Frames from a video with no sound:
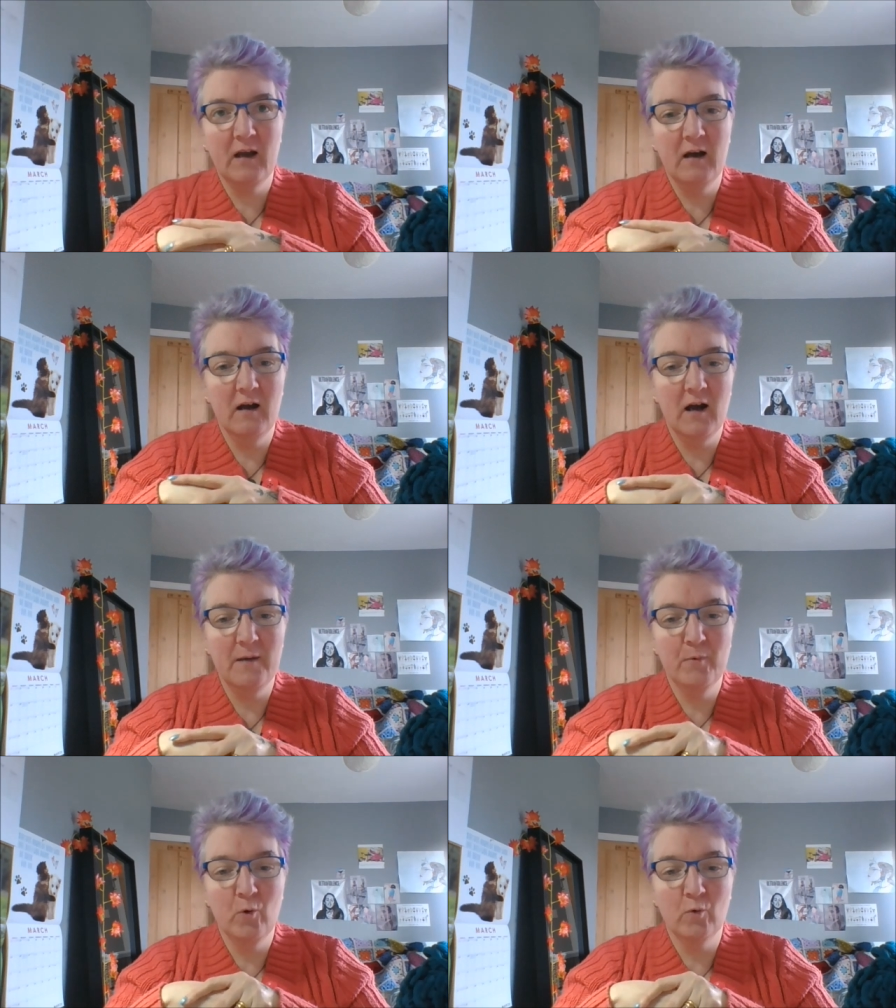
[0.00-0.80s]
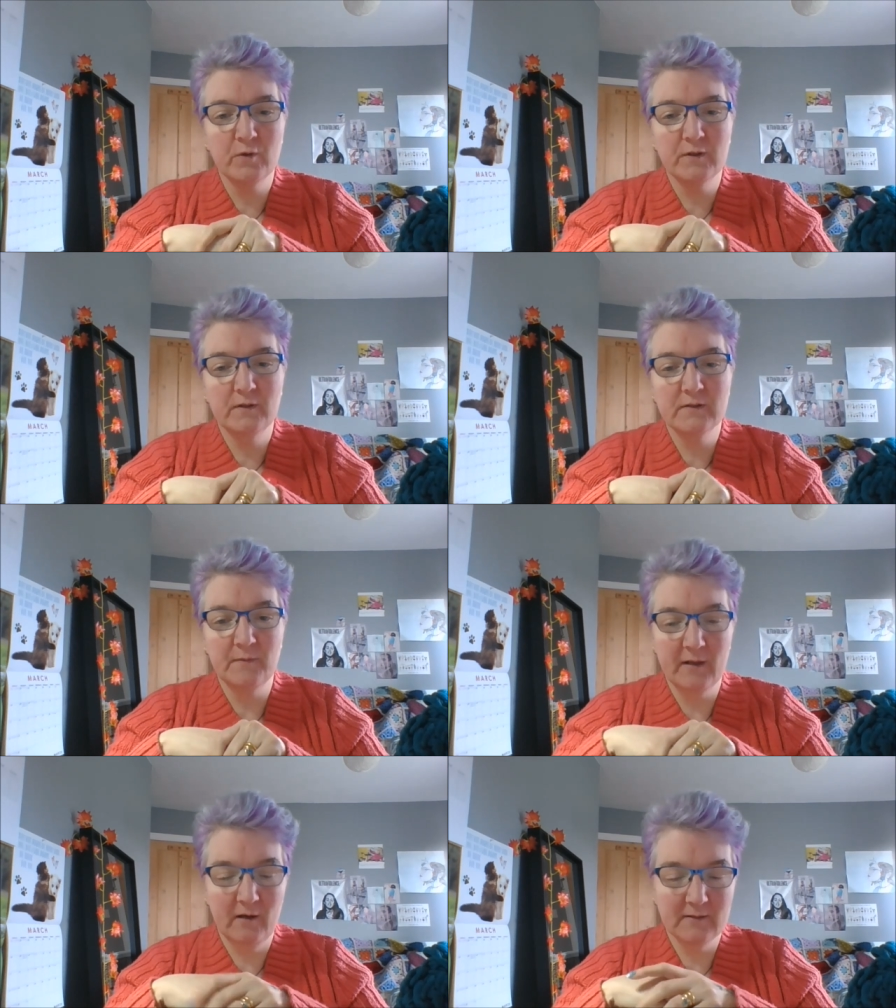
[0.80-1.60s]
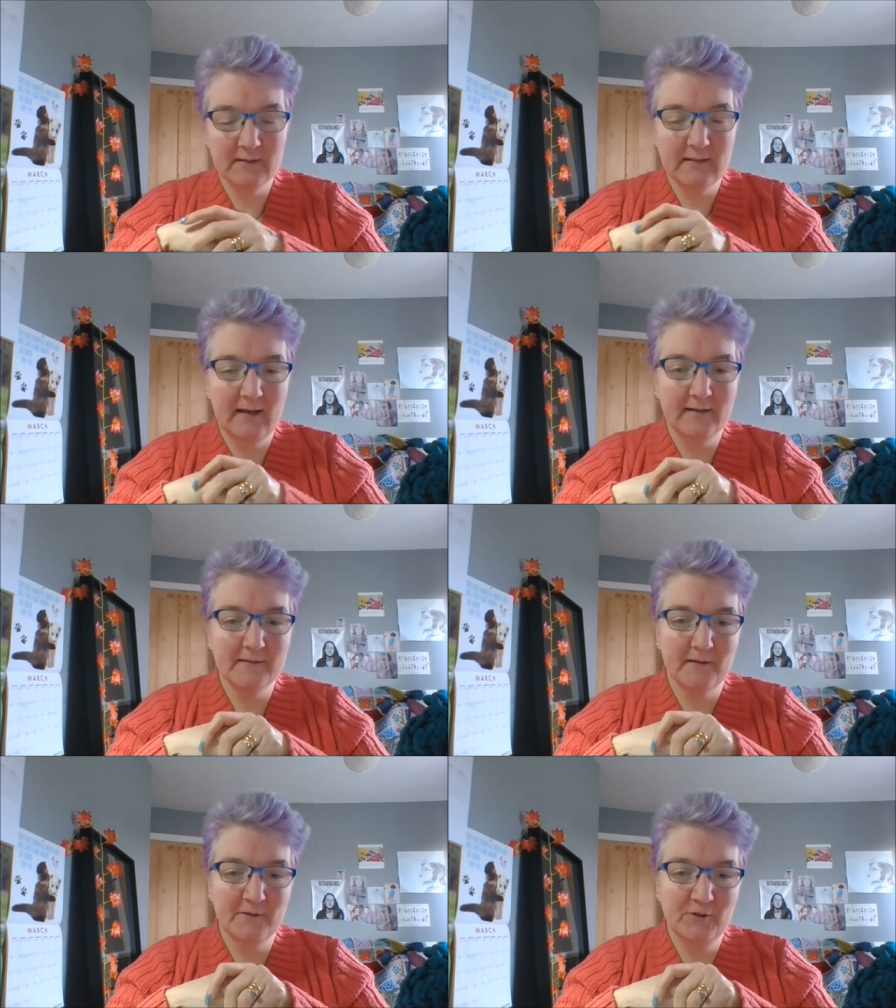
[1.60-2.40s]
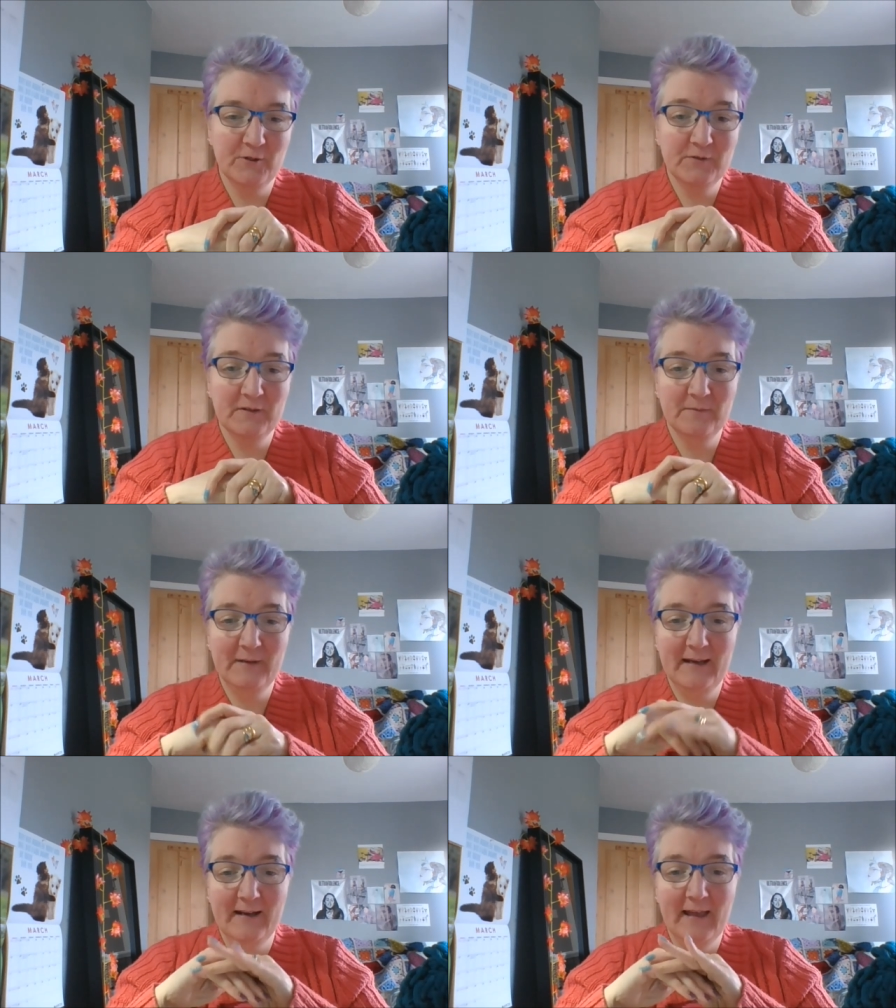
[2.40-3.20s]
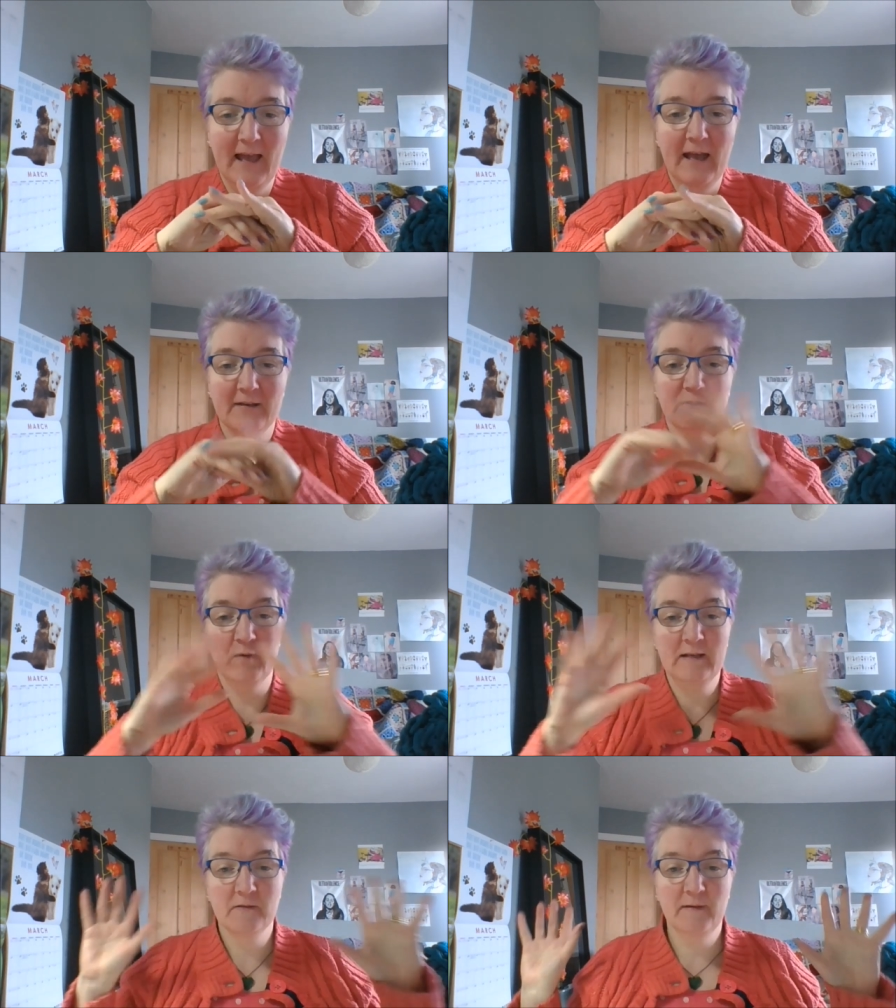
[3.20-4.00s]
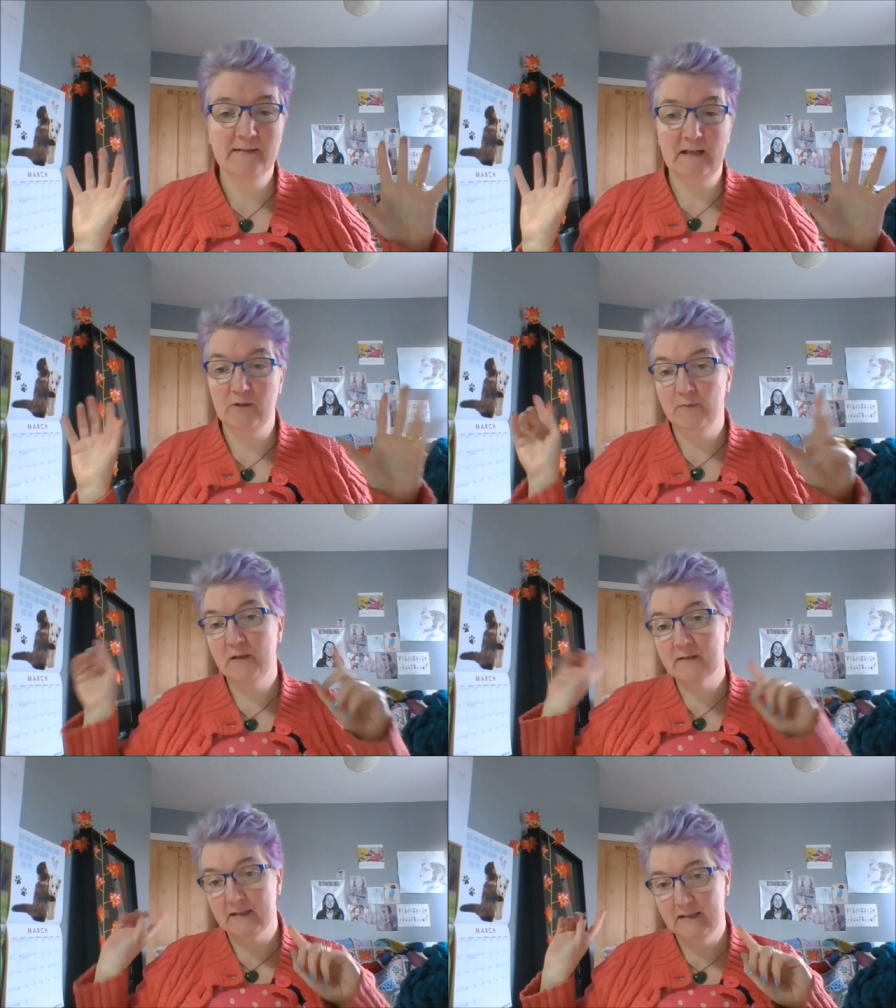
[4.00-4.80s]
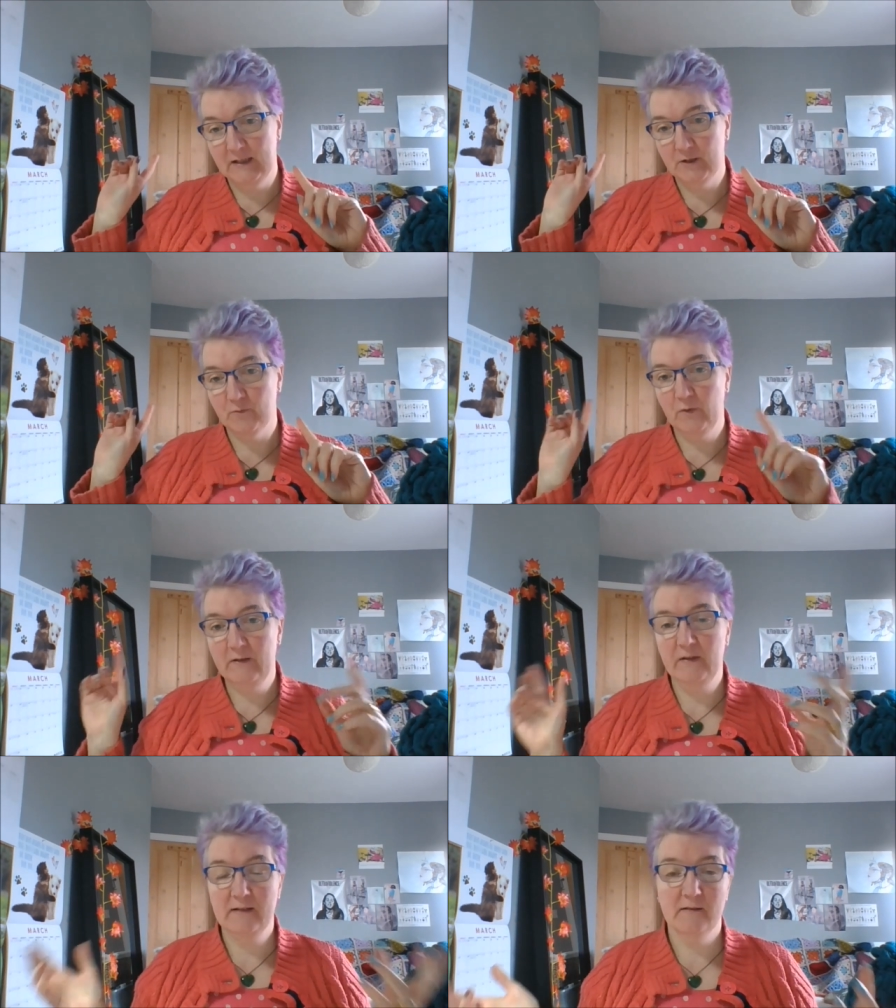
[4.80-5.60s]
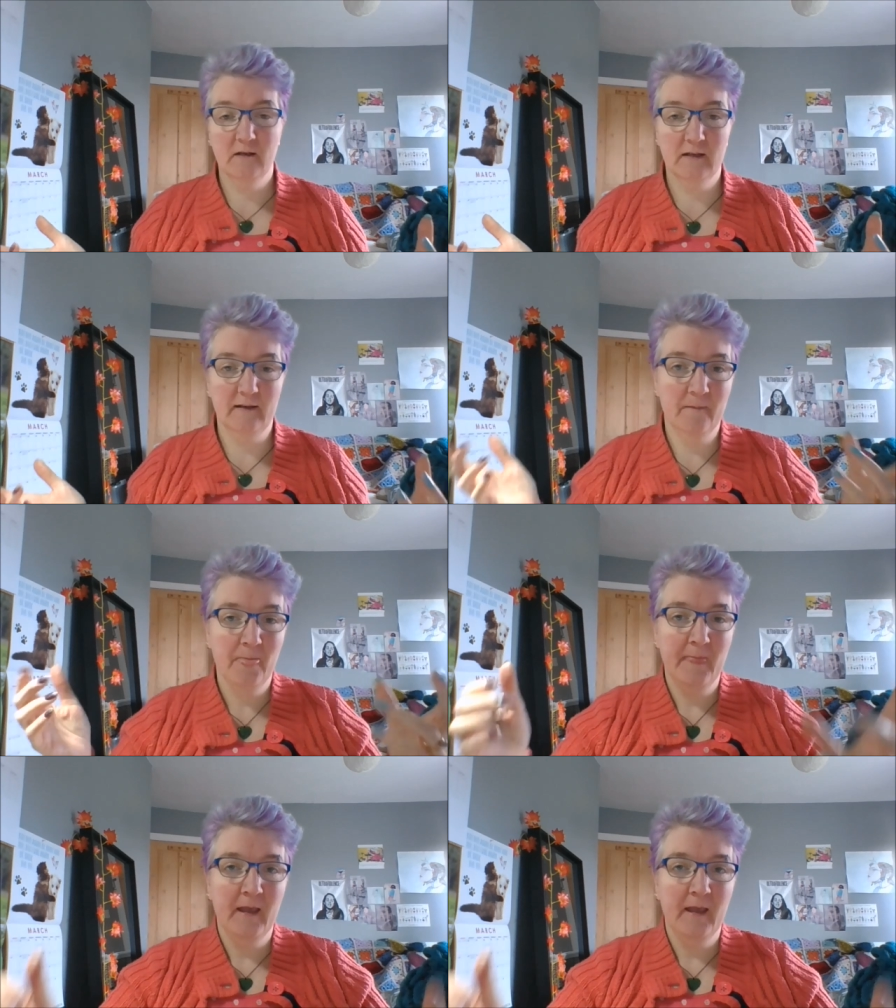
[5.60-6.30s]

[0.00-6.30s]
uh, I bought some of those as I and I started using them and I just went to my stash and because I teach weaving circular